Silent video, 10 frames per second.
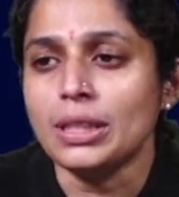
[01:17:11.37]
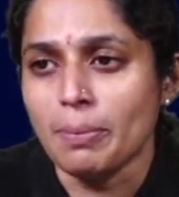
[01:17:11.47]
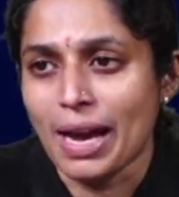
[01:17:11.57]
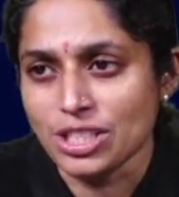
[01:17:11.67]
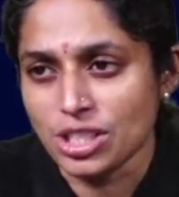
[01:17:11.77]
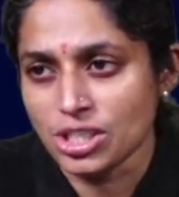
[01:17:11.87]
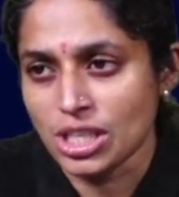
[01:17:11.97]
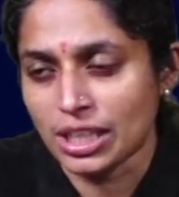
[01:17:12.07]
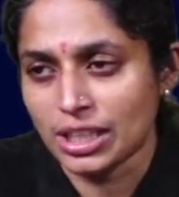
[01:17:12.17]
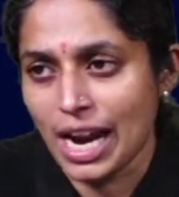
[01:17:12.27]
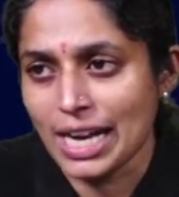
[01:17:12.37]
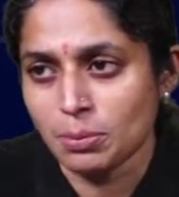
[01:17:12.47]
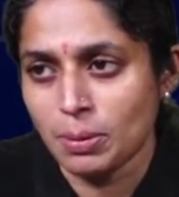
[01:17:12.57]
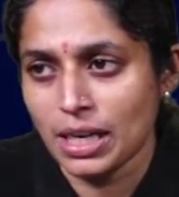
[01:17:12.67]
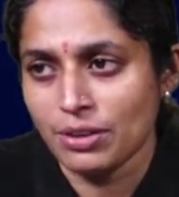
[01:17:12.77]
B. The magistrate shall
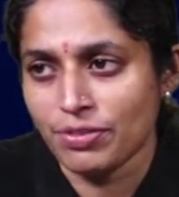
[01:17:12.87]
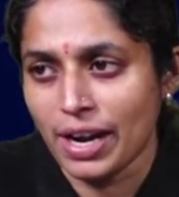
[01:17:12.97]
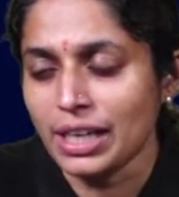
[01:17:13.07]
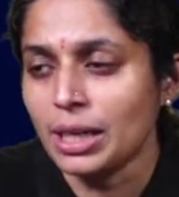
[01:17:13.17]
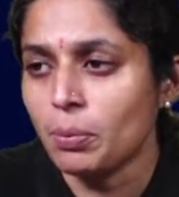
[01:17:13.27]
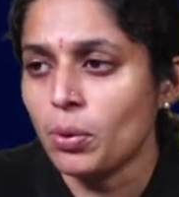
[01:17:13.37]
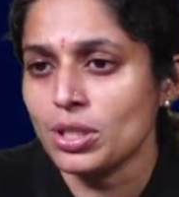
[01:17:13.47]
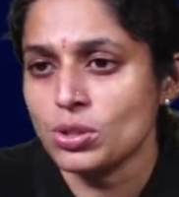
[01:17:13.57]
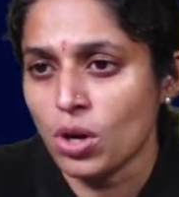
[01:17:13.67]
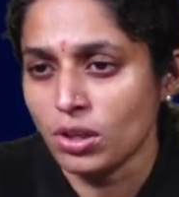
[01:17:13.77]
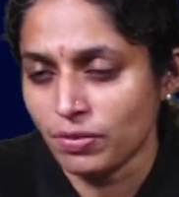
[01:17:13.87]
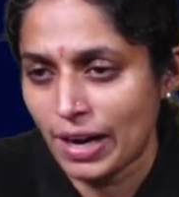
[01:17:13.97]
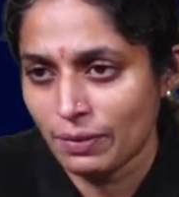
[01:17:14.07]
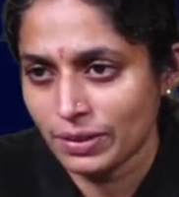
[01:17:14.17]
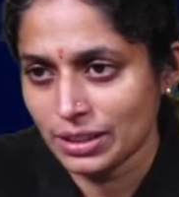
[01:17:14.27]
grant bail if final report is not
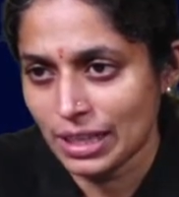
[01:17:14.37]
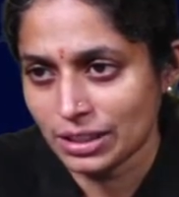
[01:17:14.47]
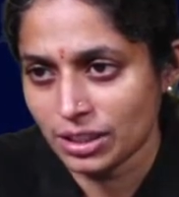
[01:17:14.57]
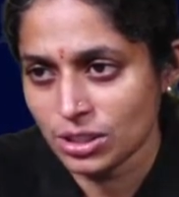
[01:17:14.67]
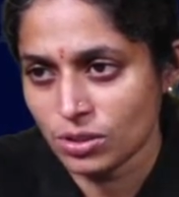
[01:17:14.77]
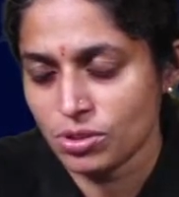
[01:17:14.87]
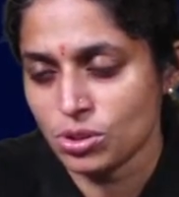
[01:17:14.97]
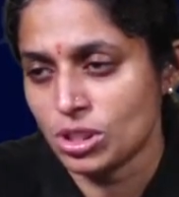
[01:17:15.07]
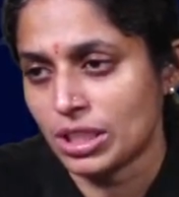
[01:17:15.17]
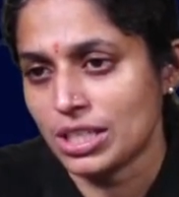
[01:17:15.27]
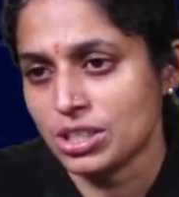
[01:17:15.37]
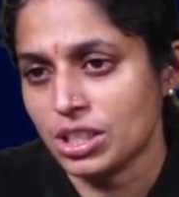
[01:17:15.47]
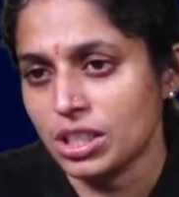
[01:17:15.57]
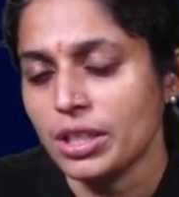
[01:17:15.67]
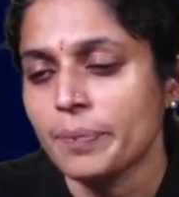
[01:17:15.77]
filed within 90 days of the judicial
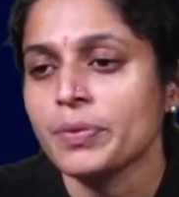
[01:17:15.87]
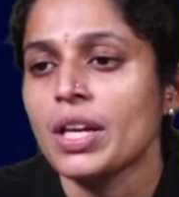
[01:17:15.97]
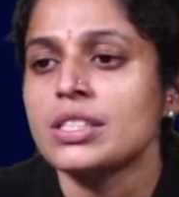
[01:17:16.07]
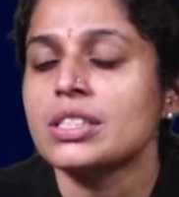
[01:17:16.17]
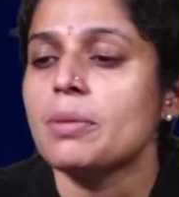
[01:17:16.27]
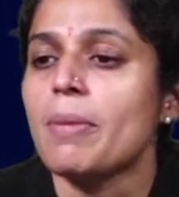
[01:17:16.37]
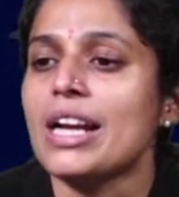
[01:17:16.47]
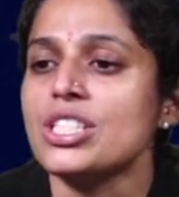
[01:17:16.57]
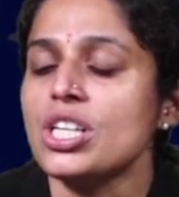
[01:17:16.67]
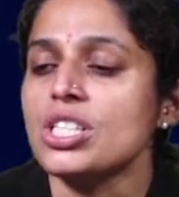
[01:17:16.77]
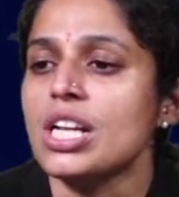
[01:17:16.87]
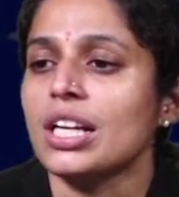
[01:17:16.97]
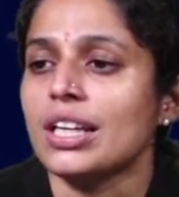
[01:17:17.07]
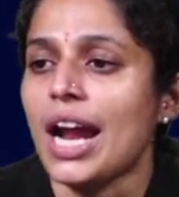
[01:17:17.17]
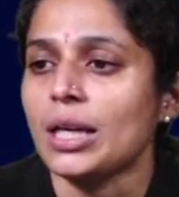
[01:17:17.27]
custody. C. The magistrate
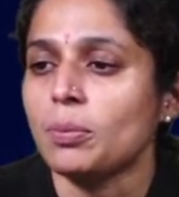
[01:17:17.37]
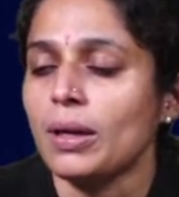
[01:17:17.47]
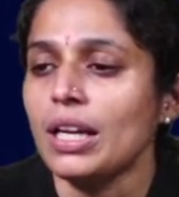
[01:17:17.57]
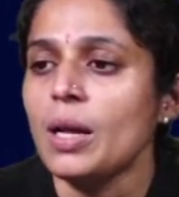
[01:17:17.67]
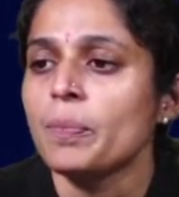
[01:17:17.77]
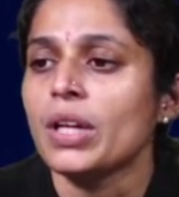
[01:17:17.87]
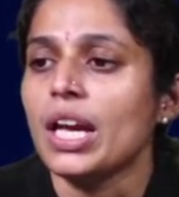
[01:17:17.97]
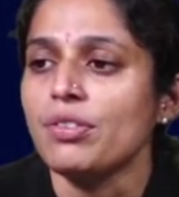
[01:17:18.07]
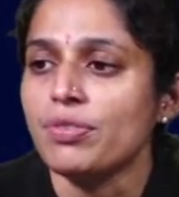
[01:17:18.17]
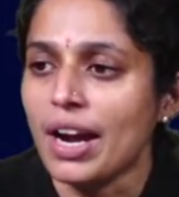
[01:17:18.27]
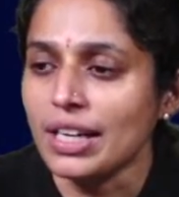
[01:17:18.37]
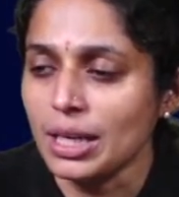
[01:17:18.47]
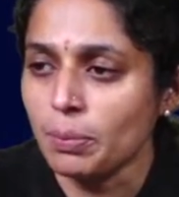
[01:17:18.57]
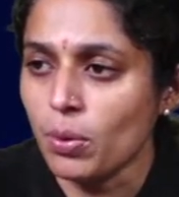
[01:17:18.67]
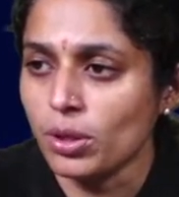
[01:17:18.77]
shall grant bail if
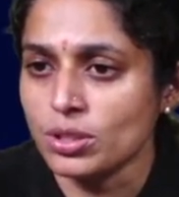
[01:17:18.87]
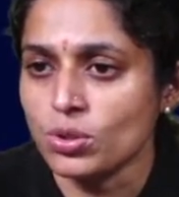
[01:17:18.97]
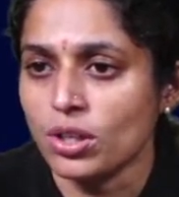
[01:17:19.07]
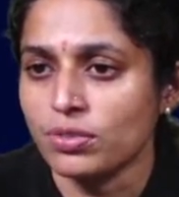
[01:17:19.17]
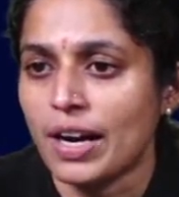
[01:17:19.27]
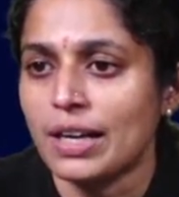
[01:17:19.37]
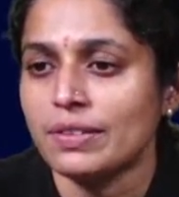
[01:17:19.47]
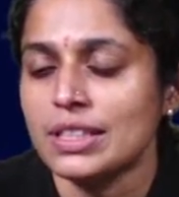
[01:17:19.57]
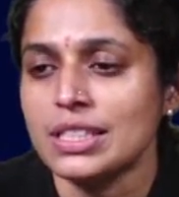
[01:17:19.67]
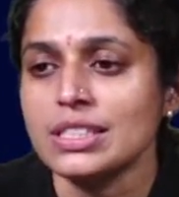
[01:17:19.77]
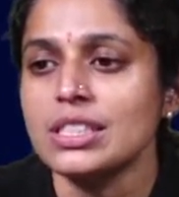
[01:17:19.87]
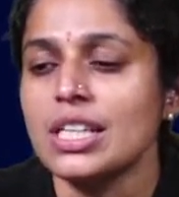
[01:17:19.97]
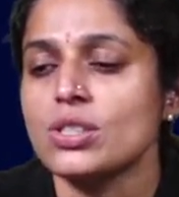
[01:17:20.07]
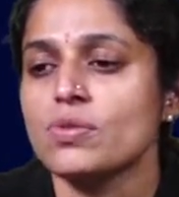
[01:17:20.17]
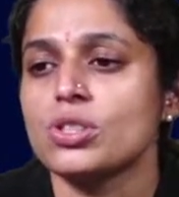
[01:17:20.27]
final report is not filed within
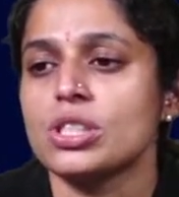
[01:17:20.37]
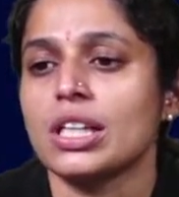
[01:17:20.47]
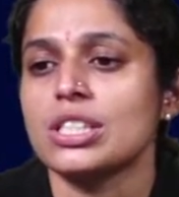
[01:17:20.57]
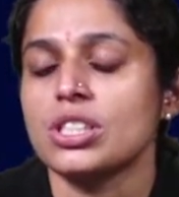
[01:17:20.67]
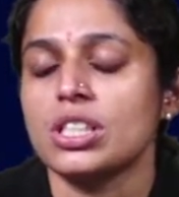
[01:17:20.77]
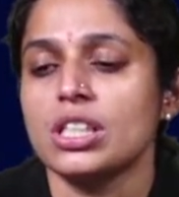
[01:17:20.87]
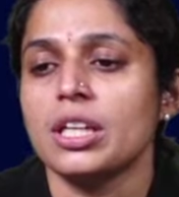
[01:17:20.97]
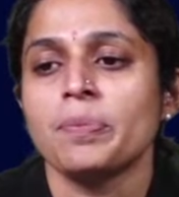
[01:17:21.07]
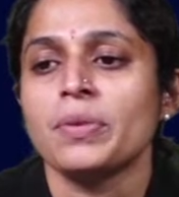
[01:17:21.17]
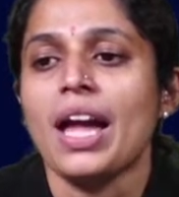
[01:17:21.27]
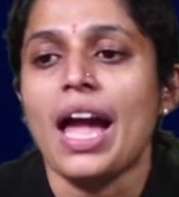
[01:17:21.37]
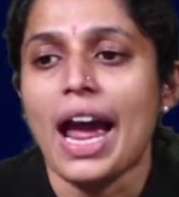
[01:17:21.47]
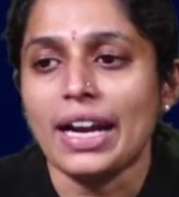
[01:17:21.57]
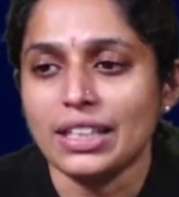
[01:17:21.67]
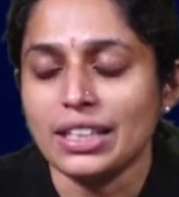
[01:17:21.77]
60 days of judicial custody.
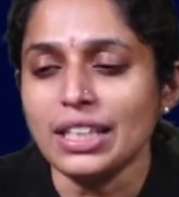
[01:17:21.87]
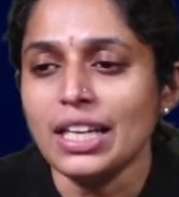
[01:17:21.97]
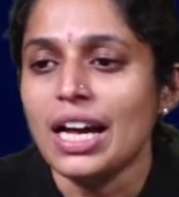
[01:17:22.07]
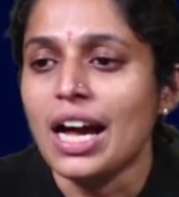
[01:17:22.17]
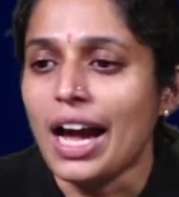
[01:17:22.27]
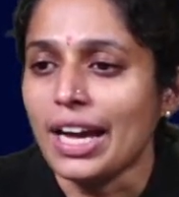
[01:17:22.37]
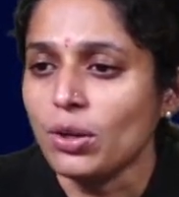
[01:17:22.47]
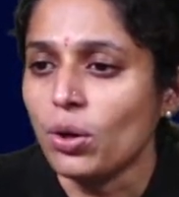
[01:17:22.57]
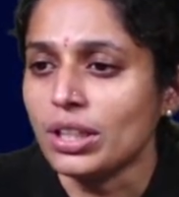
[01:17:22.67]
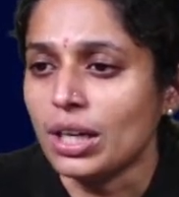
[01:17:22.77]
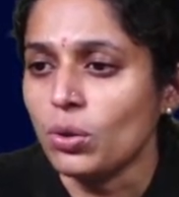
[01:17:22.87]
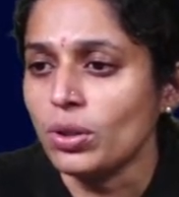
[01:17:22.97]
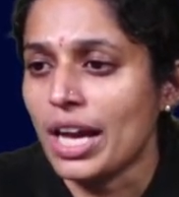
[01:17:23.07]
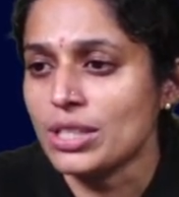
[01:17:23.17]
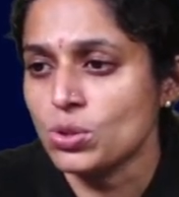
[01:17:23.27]
And D. High Court
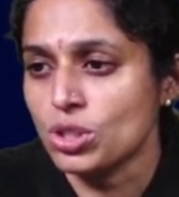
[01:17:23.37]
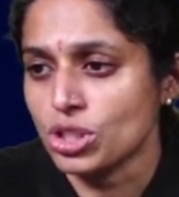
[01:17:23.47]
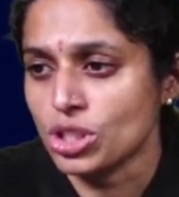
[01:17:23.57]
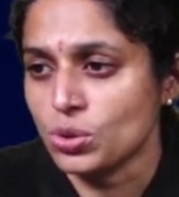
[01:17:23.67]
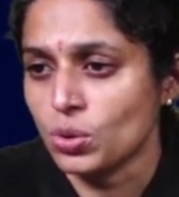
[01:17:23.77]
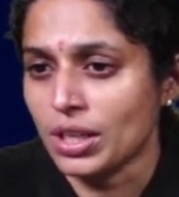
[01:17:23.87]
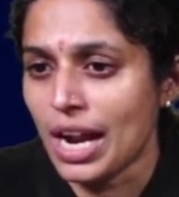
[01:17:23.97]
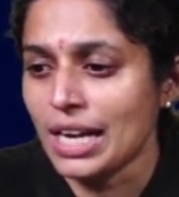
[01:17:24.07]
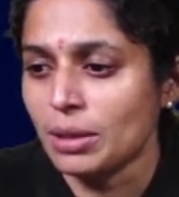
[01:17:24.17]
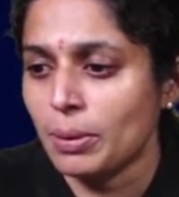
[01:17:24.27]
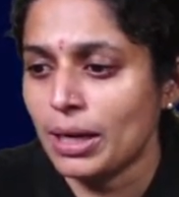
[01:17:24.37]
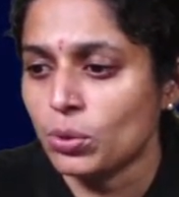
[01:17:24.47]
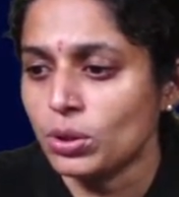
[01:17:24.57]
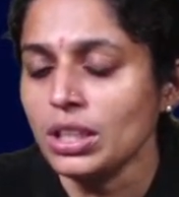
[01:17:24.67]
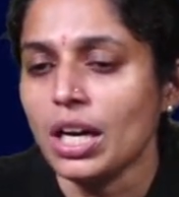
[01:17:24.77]
alone has jurisdiction to grant
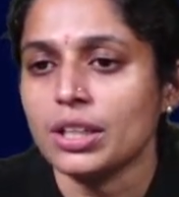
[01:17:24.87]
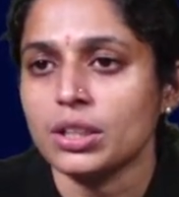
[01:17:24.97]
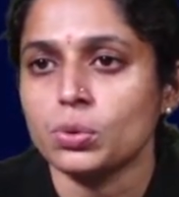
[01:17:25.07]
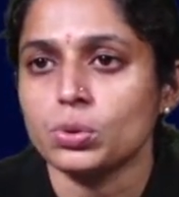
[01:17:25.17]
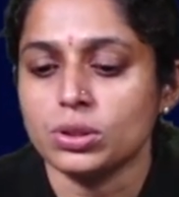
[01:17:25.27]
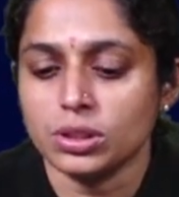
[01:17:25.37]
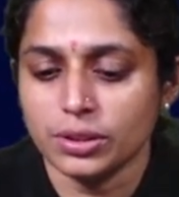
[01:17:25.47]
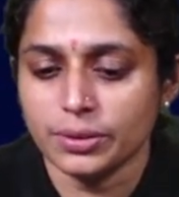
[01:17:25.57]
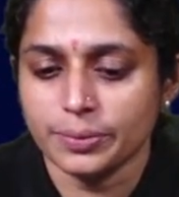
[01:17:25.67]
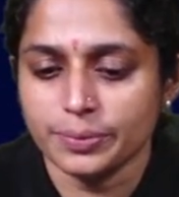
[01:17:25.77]
bail to the accused.